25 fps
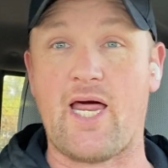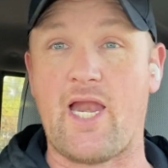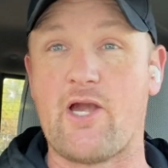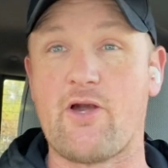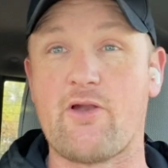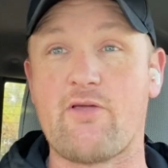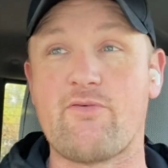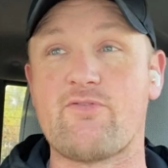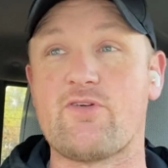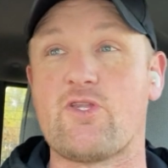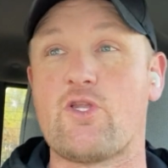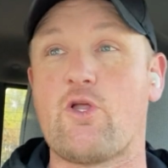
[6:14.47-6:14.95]
I
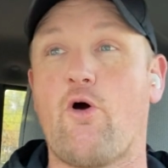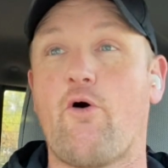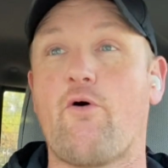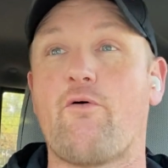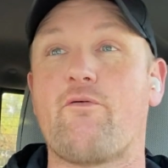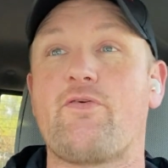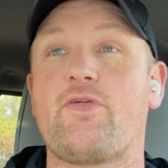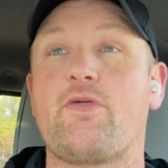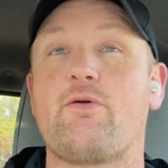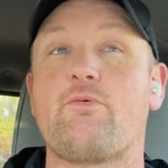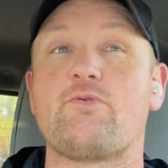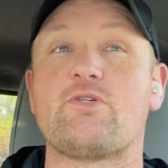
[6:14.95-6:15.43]
don't even know
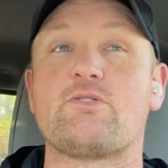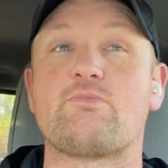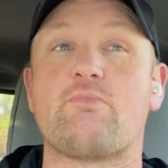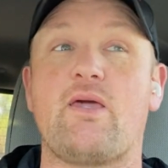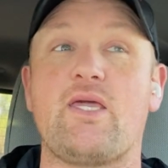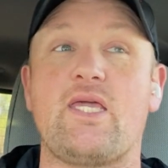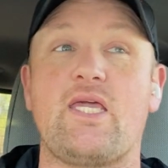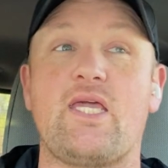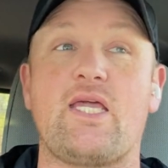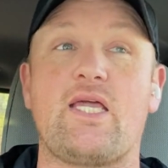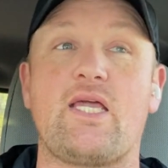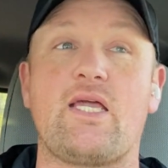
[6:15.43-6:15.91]
if he was
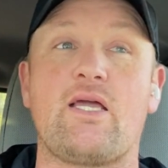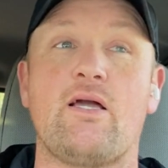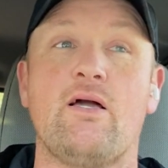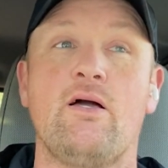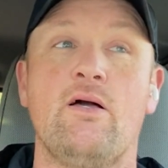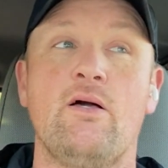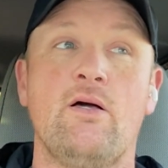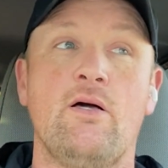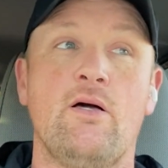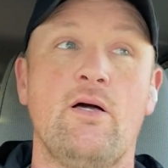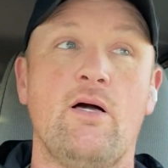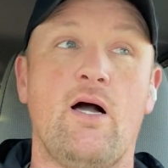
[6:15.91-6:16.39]
making
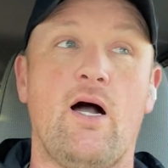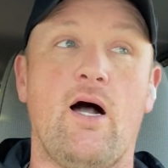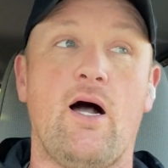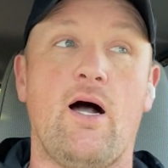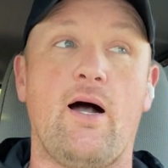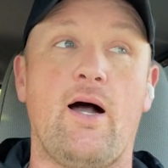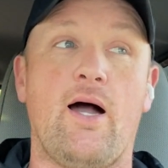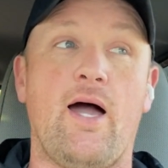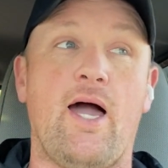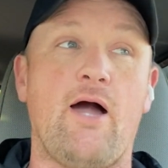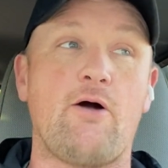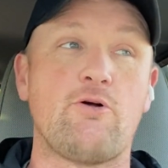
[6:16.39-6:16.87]

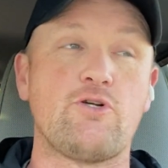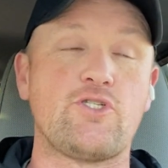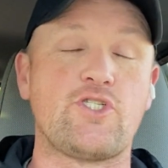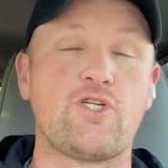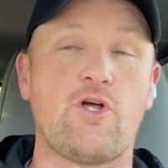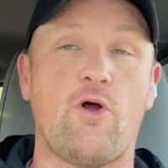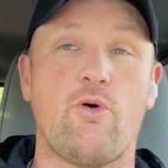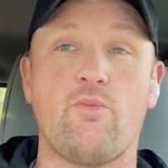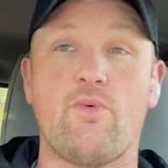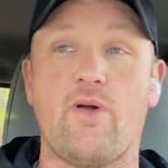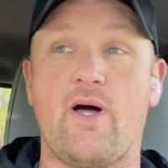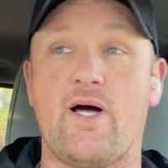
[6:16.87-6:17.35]
house
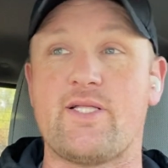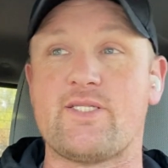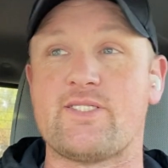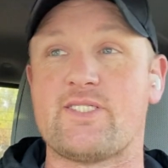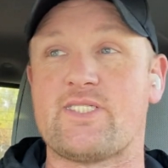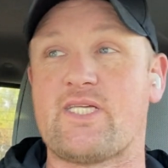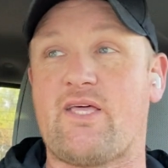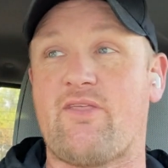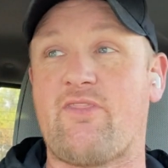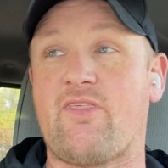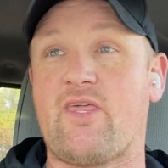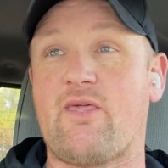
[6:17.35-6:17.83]
show
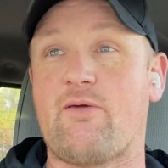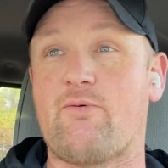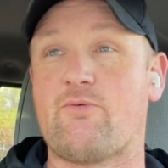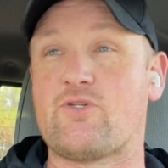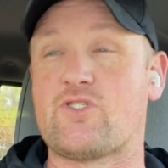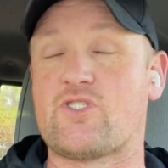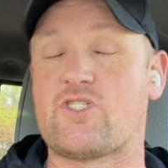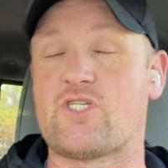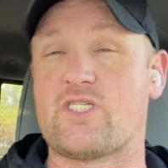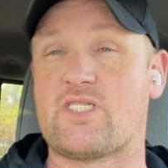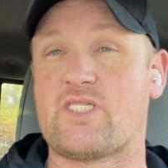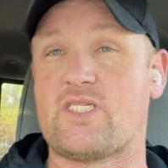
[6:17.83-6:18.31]
runs. I think it
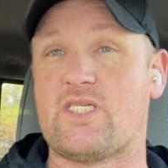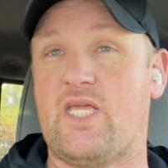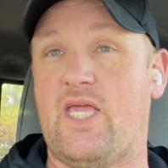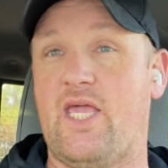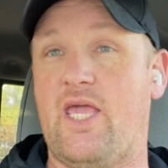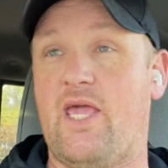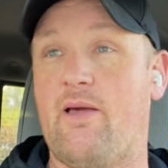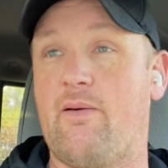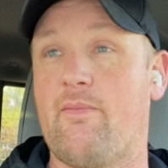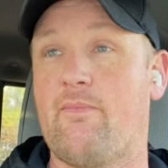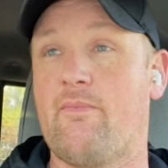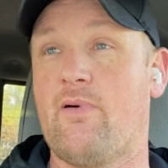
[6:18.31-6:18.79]
was just
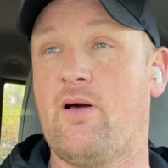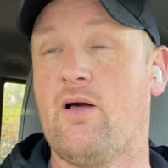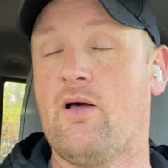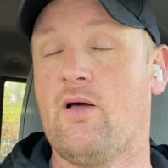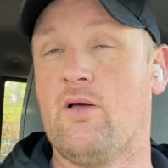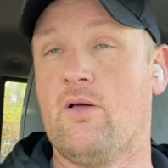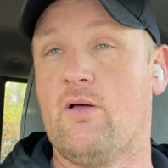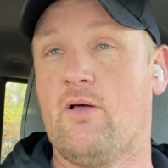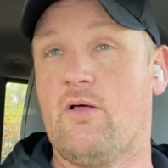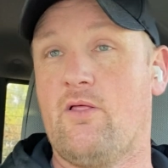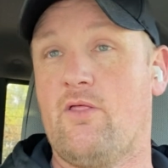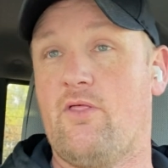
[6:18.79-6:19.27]
him
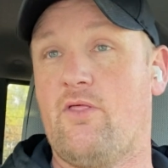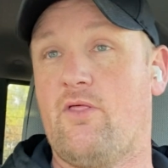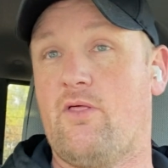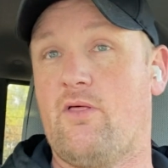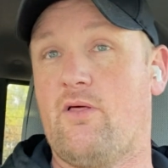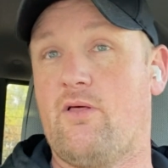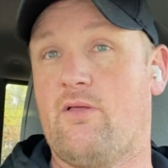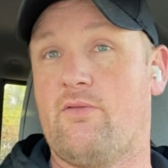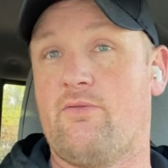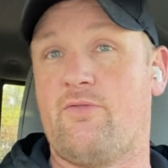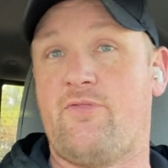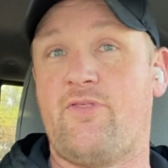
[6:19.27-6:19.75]

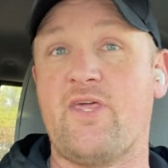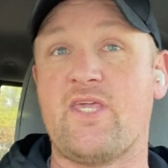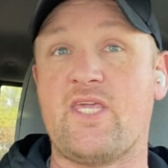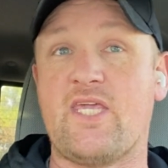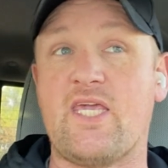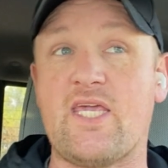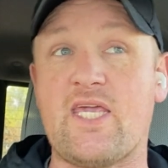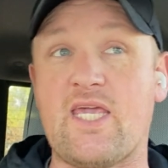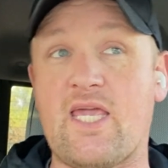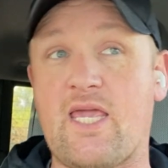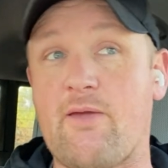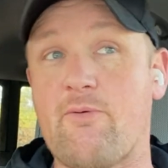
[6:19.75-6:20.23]

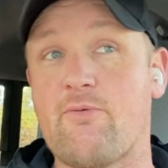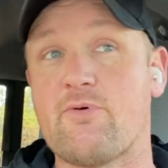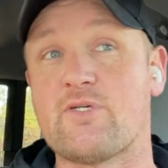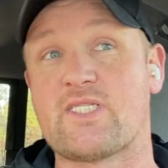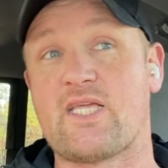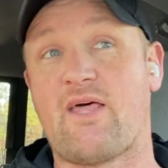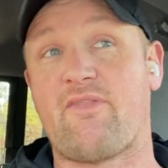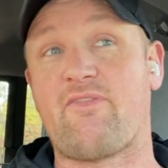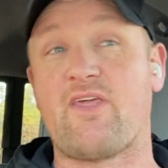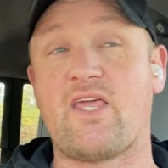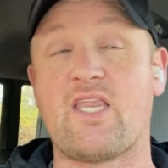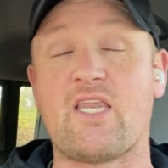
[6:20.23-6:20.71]
thinking he
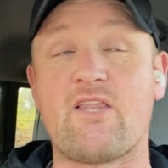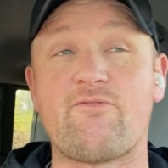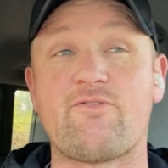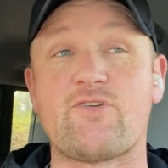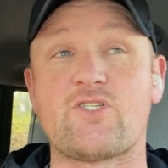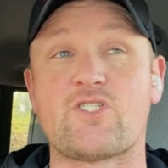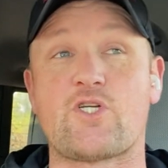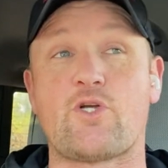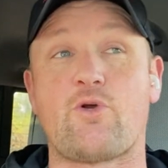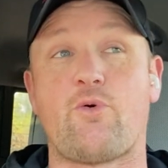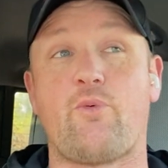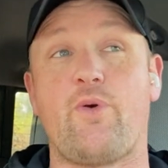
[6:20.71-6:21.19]
was at the end of
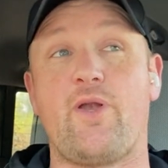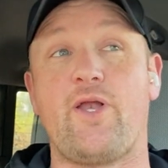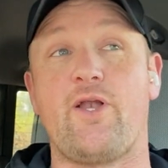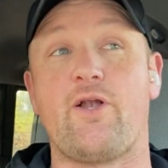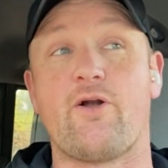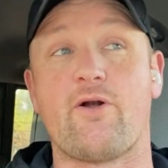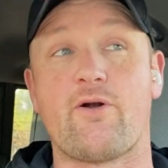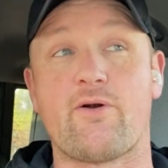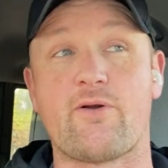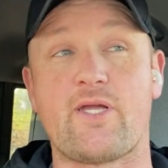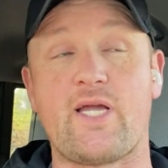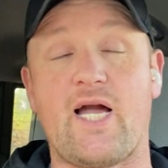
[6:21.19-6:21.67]
his
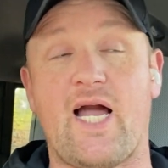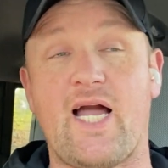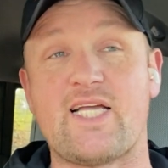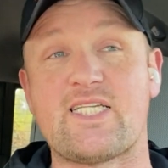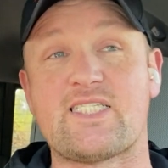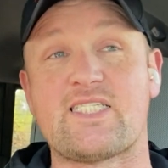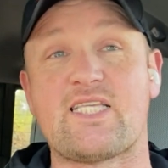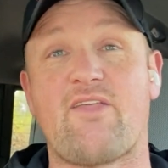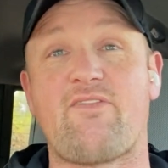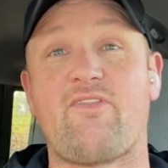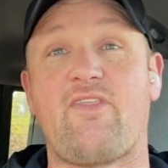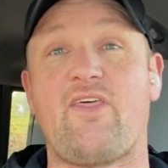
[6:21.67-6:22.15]
career.
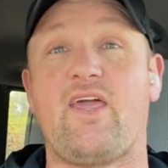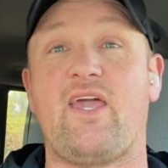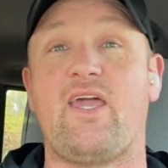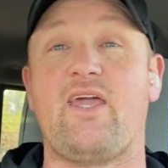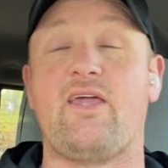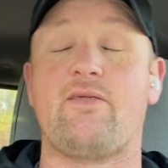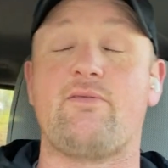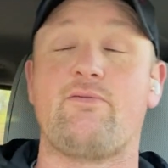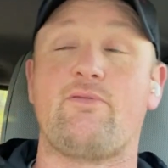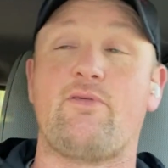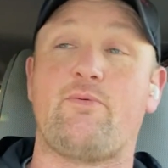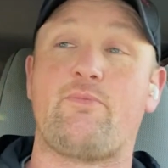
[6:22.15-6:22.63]
Guys thought
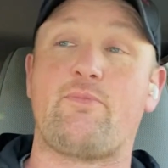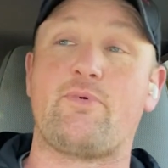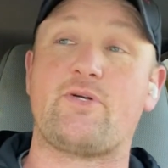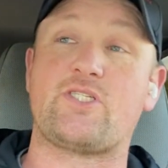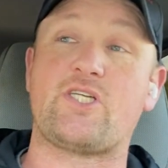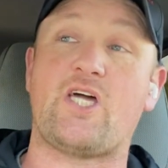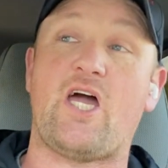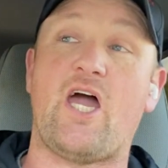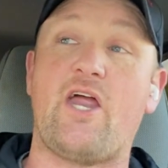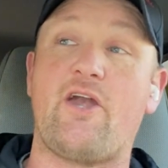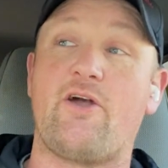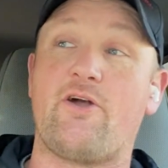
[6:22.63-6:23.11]
they
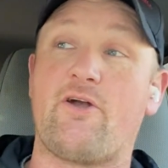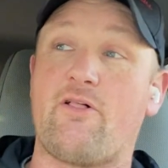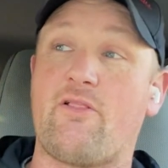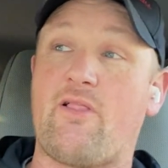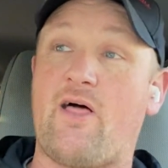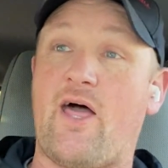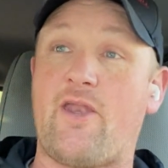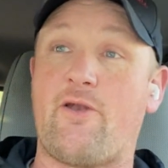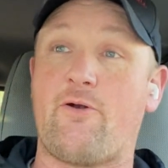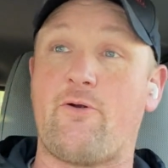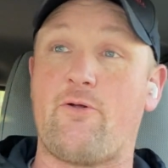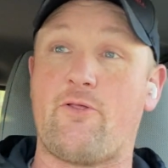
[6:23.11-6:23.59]
retired a
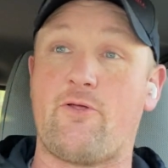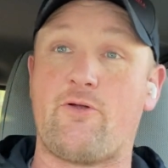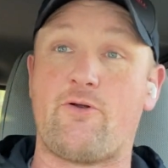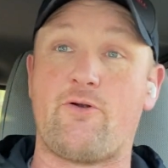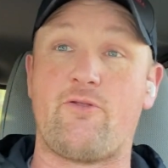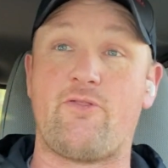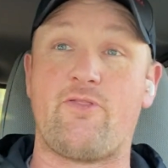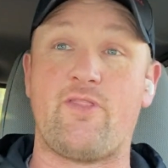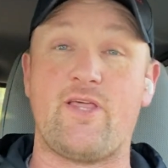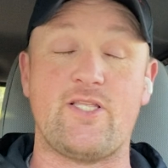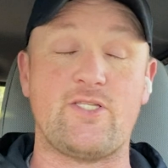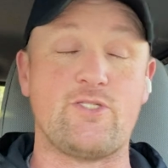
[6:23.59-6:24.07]
lot earlier
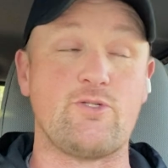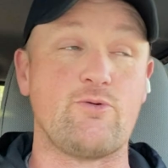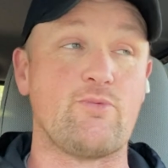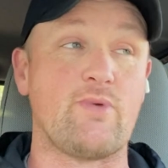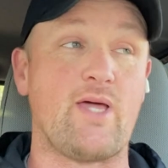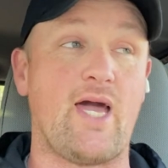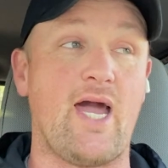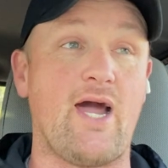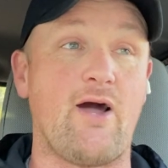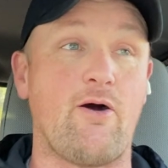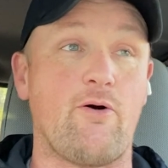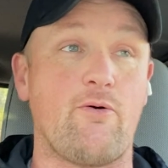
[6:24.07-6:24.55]
than they do
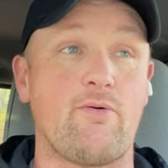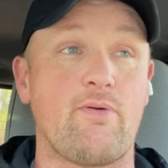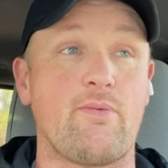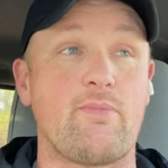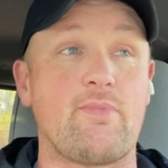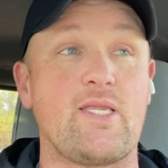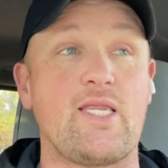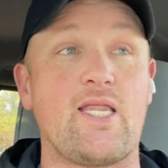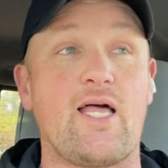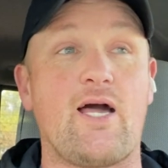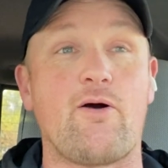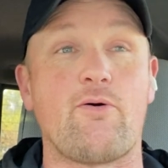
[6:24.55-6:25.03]
now. I
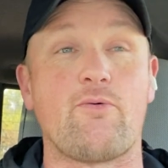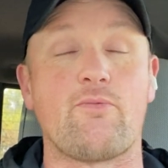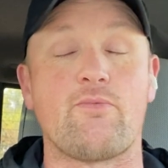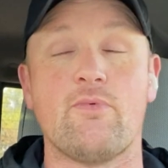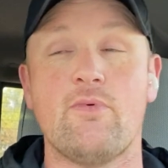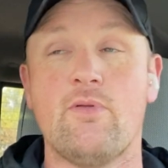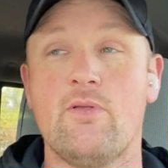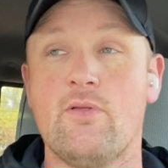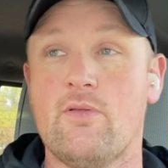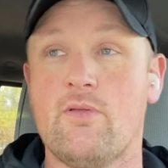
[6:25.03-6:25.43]
mean, now,